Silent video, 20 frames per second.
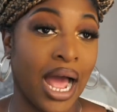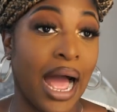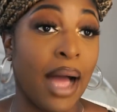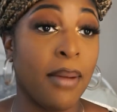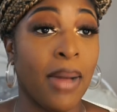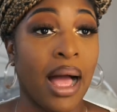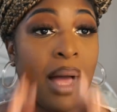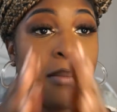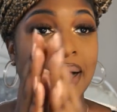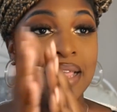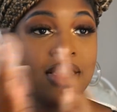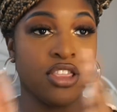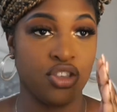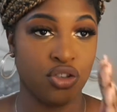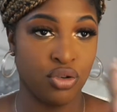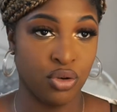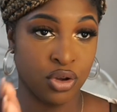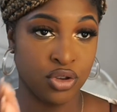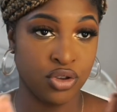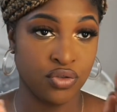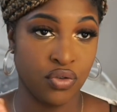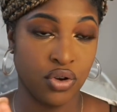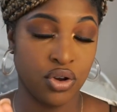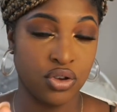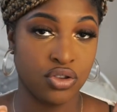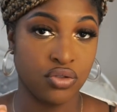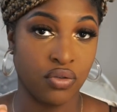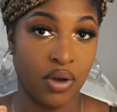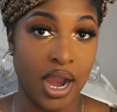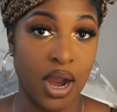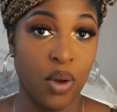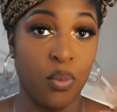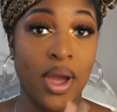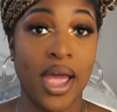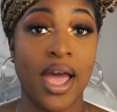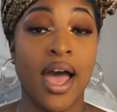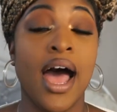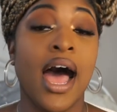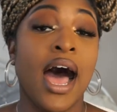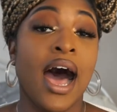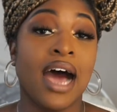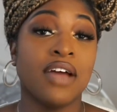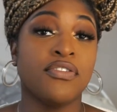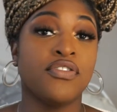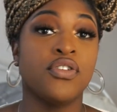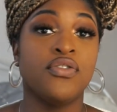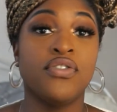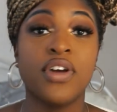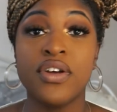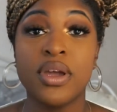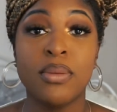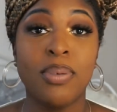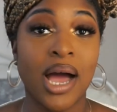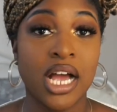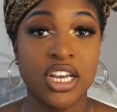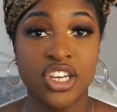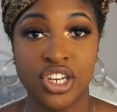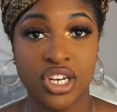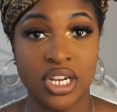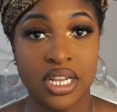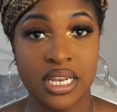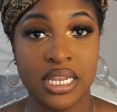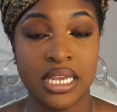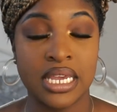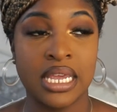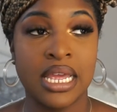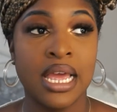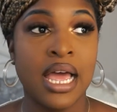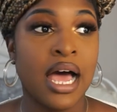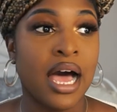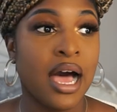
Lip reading: I'm at this crossroads, right, where I feel very passionately